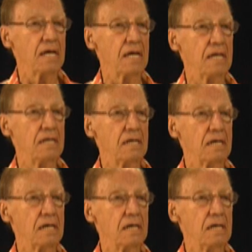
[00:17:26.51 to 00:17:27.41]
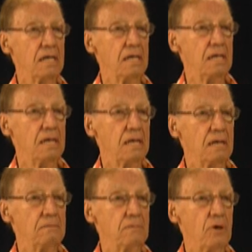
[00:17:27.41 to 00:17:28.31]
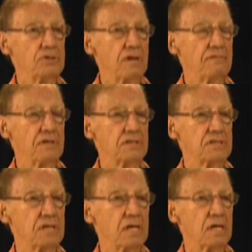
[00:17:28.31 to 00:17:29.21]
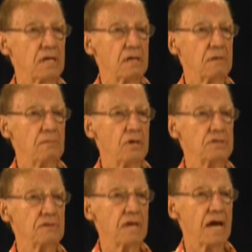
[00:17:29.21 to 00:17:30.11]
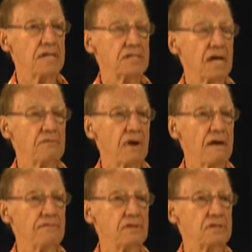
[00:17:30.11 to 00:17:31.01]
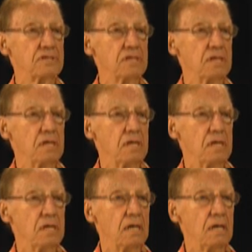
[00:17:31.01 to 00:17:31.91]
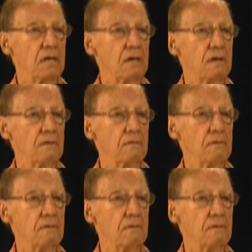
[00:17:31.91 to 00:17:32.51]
and most of us, most of the guys got rifles. there